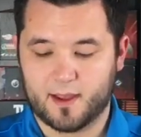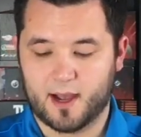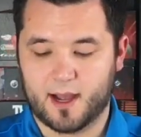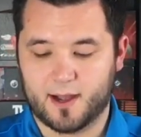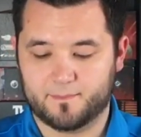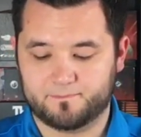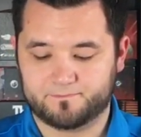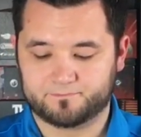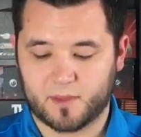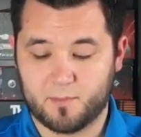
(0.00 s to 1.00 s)

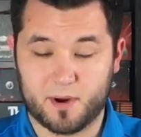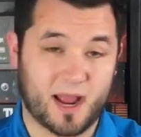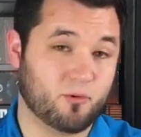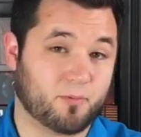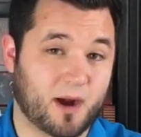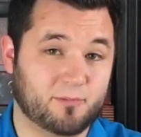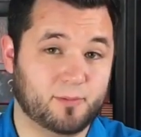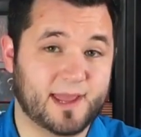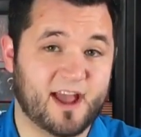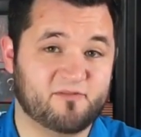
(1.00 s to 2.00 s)
But I will
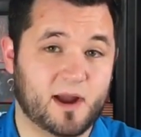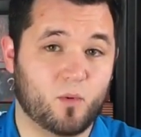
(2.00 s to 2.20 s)
probably have my